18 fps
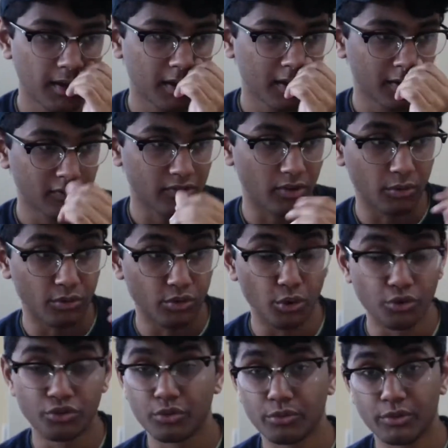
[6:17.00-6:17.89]
So
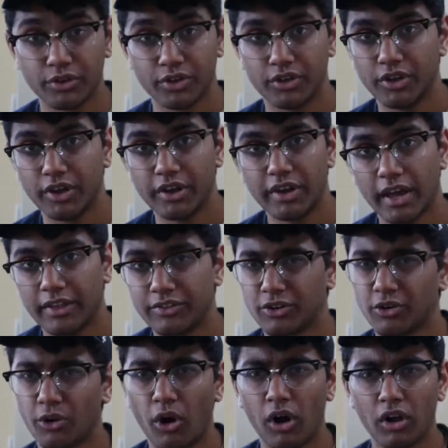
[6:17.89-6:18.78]
those are really good, and
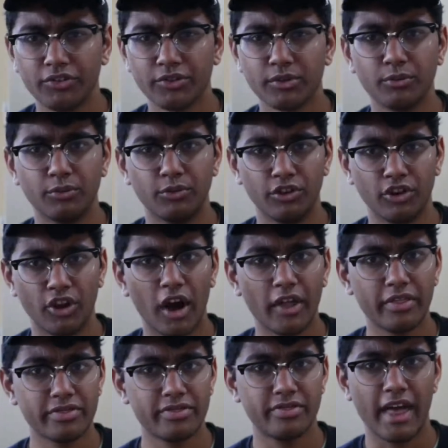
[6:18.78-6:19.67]
they're also
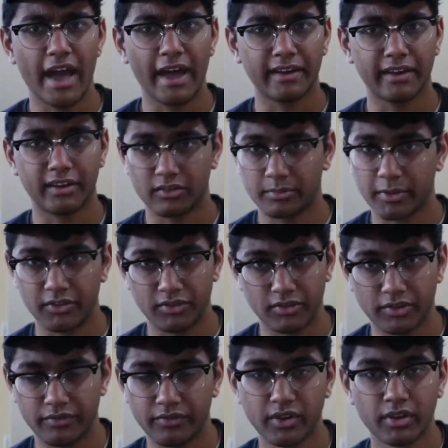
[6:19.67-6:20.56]
not that
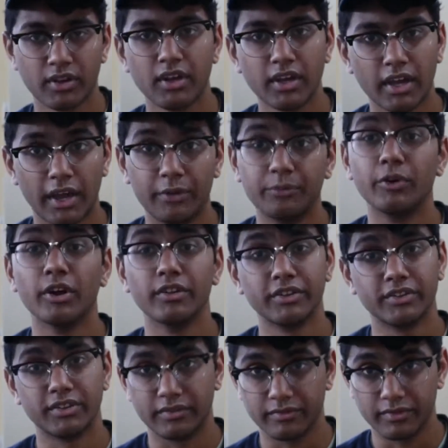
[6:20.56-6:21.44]
expensive, and
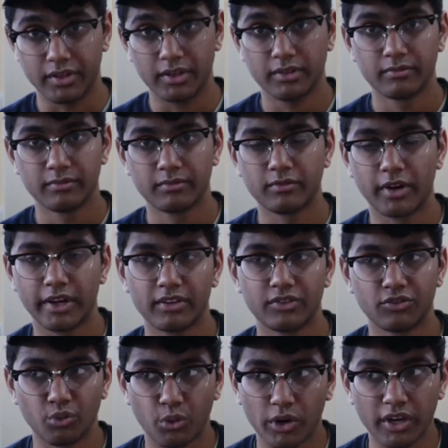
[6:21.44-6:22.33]
relatively, right?
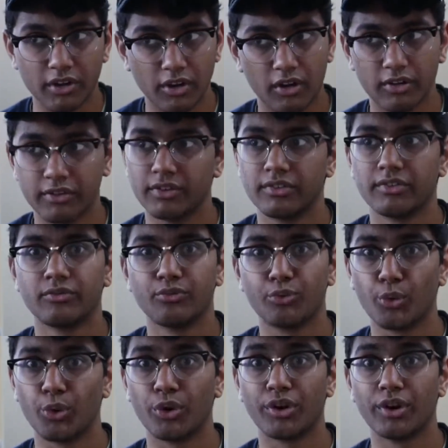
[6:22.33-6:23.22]
$20
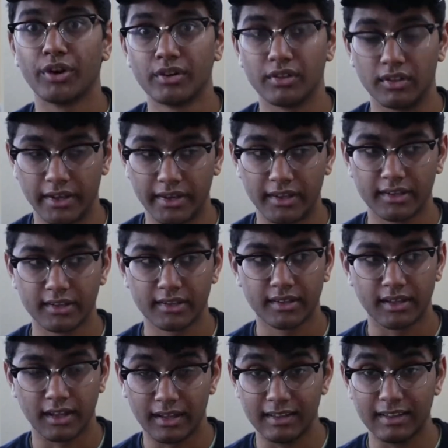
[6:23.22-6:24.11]
for like
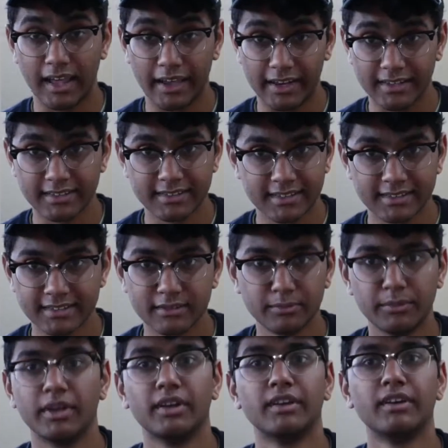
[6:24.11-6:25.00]
a lighting
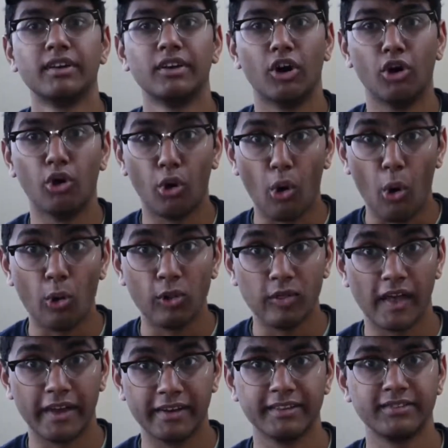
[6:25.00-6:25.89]
system, a whole
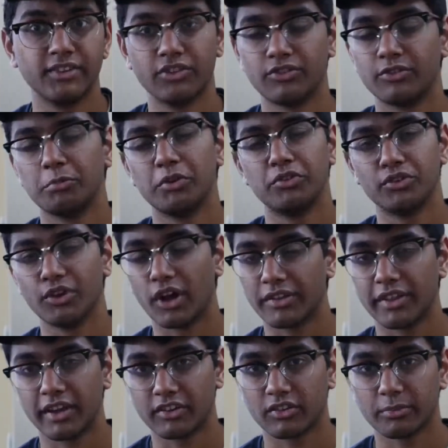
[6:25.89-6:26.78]
lighting system. It's not
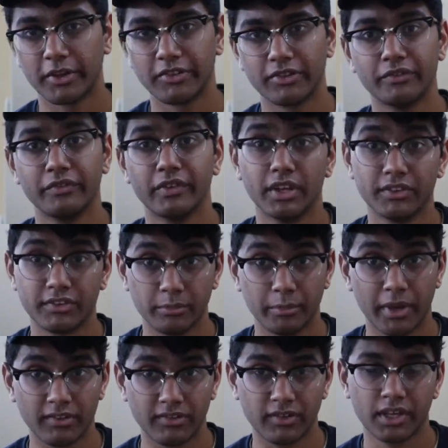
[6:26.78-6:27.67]
that expensive. It's
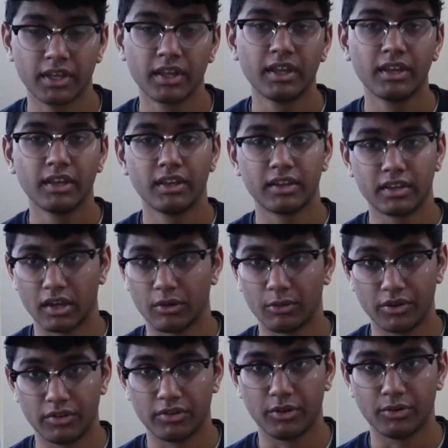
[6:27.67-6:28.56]
amazing. Get
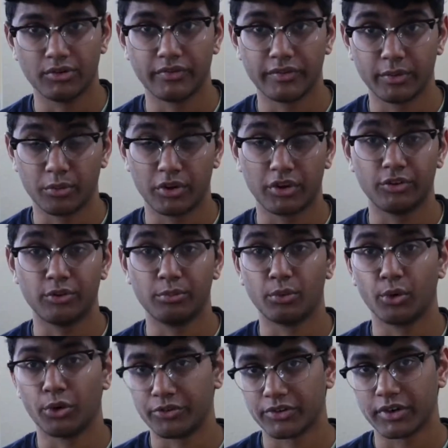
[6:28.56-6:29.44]
one of those if you want to do
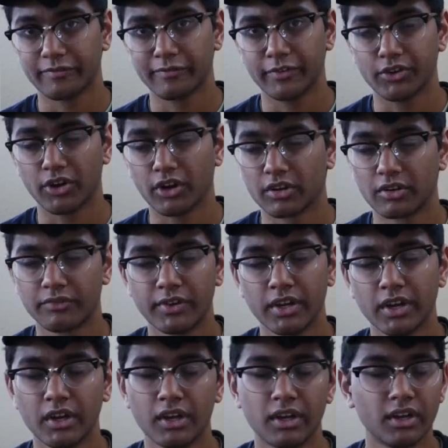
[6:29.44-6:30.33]
portrait photography.
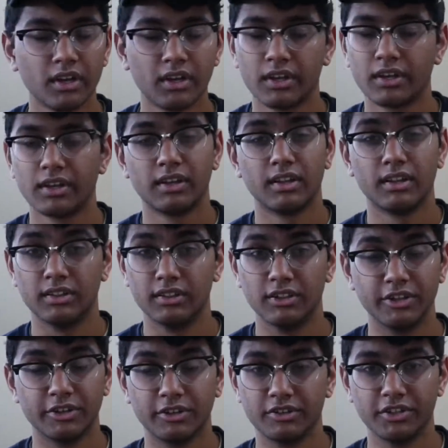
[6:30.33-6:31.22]

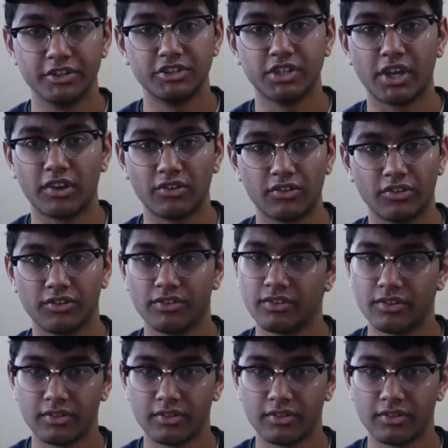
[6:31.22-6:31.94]
Literally changed